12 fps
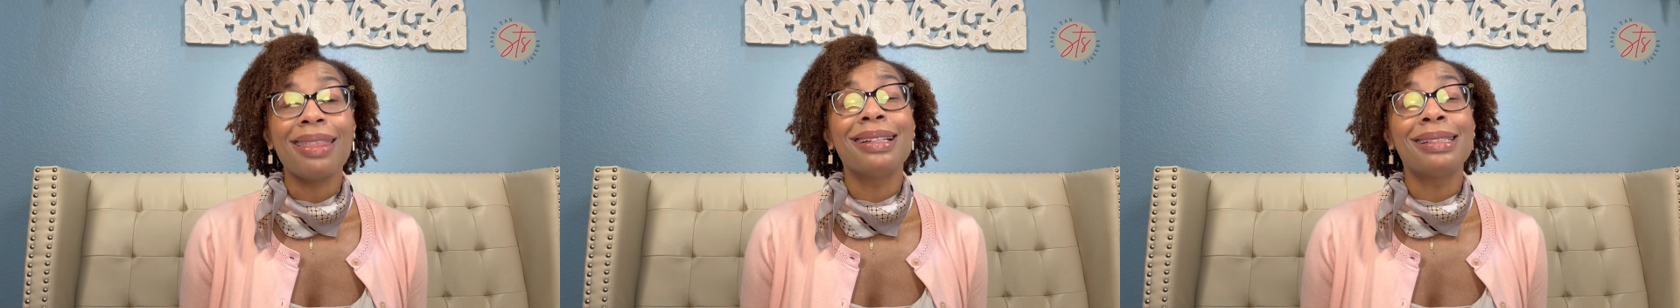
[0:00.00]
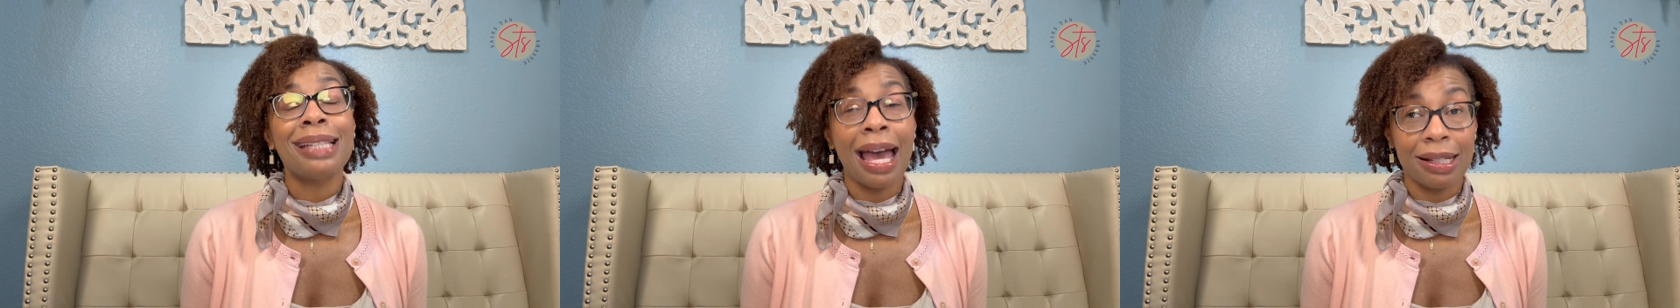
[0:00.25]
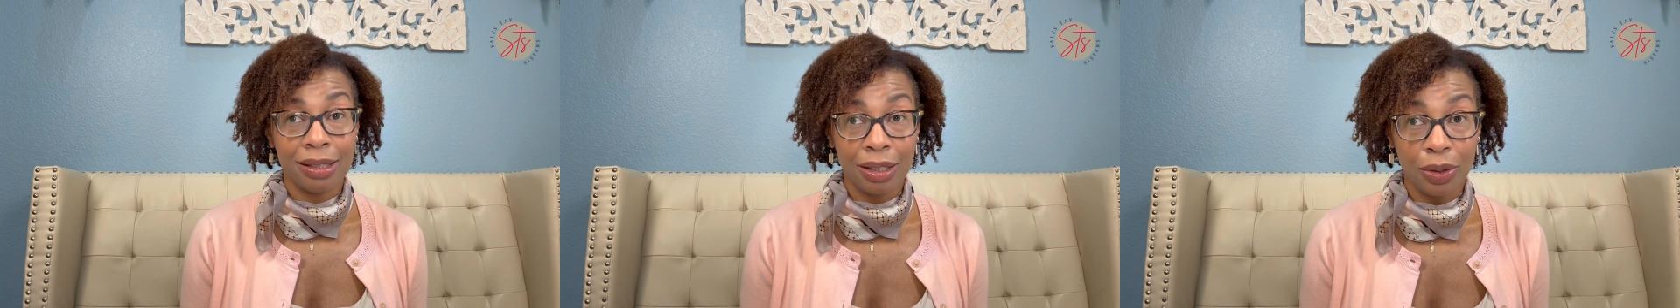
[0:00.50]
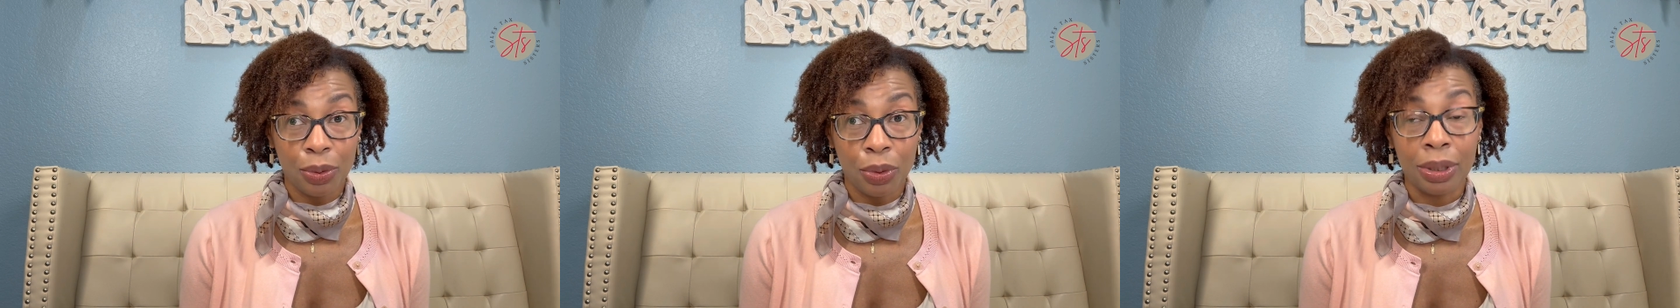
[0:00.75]
the taxing
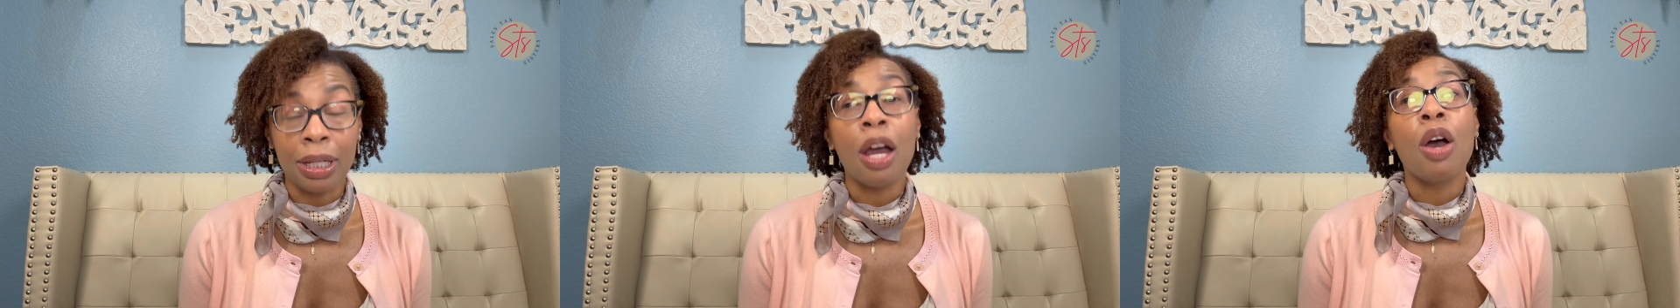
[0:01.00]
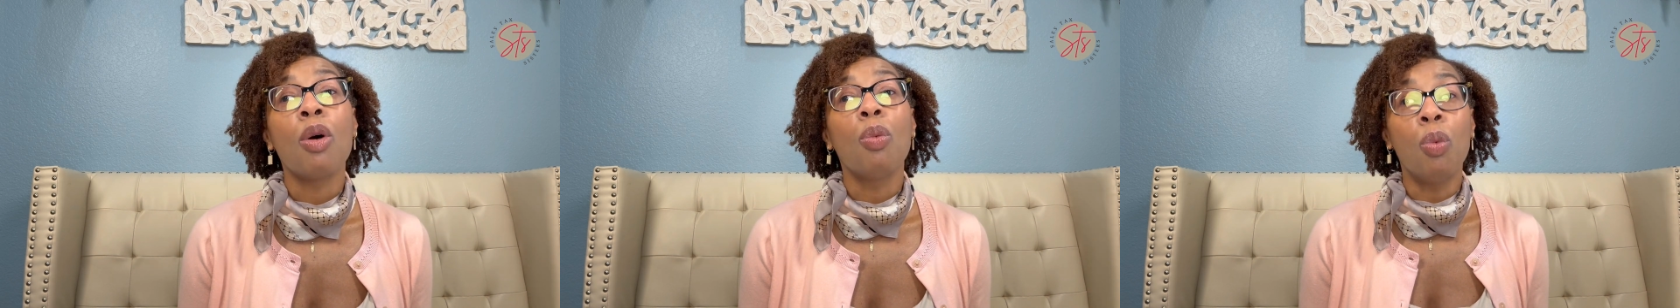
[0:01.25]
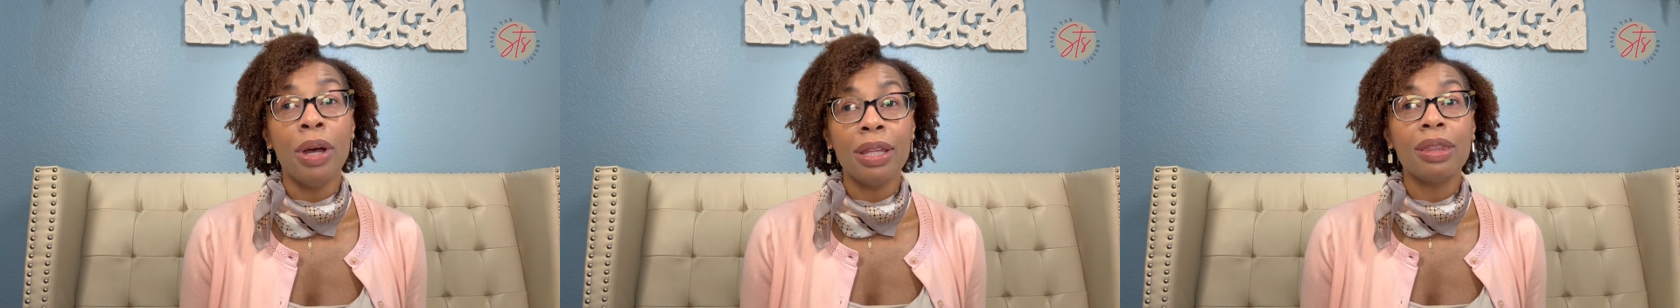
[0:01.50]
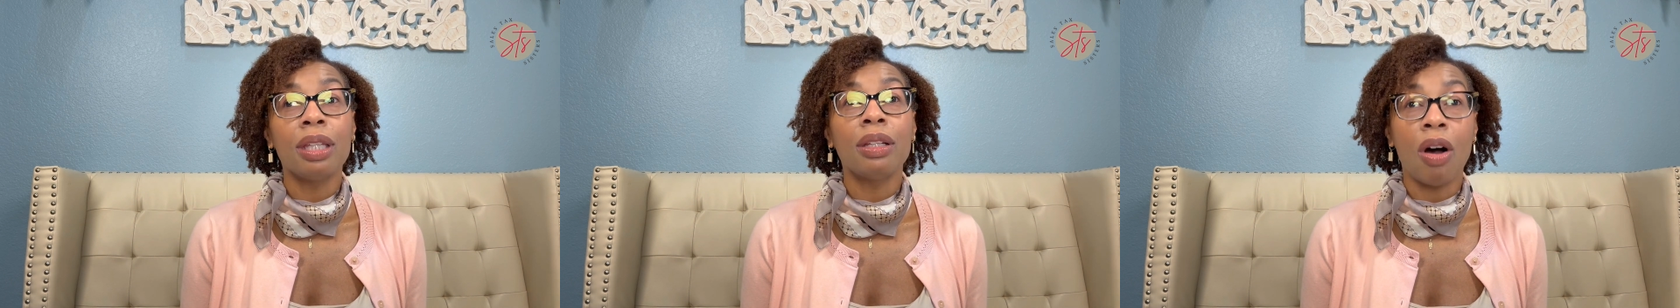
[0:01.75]
authority,
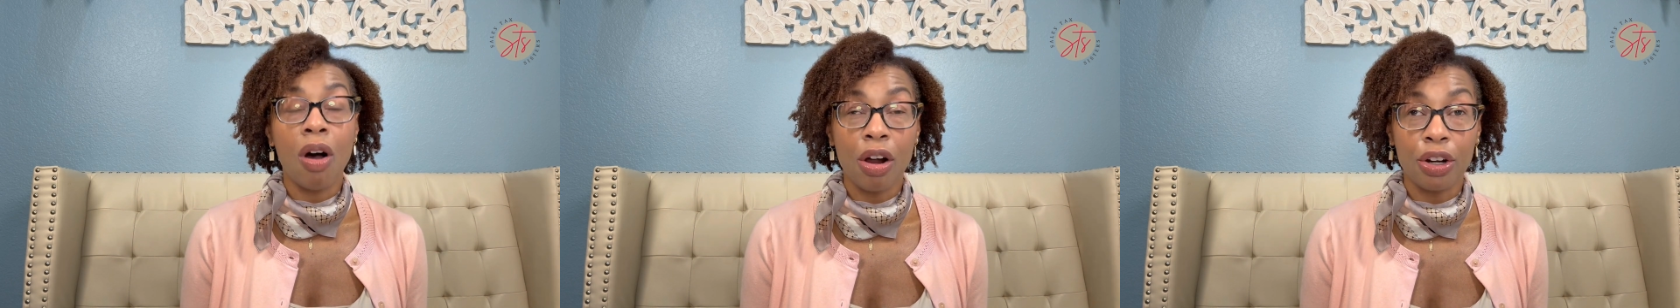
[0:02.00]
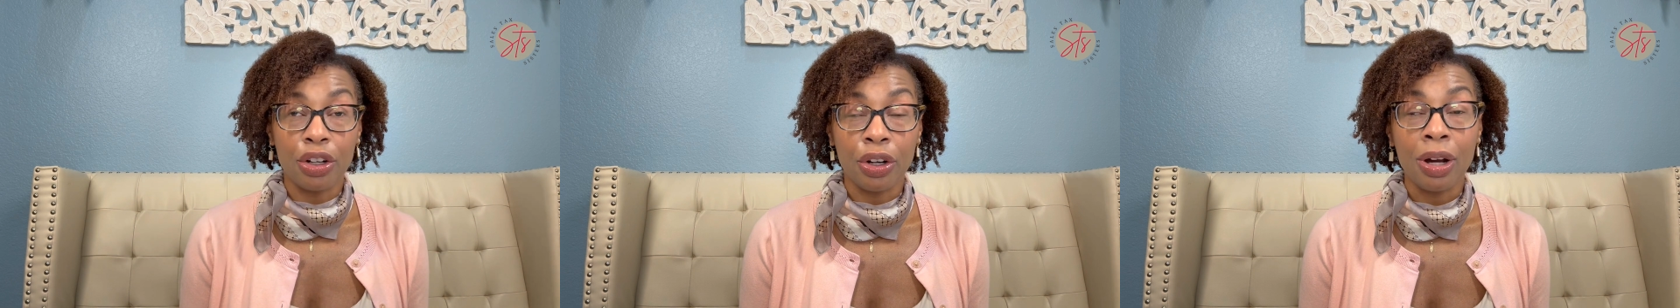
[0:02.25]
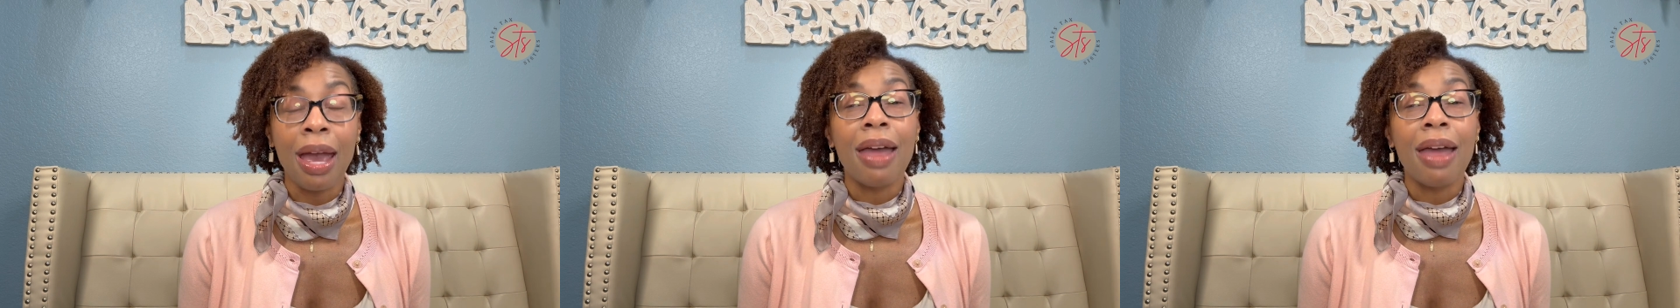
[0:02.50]
with an auditor.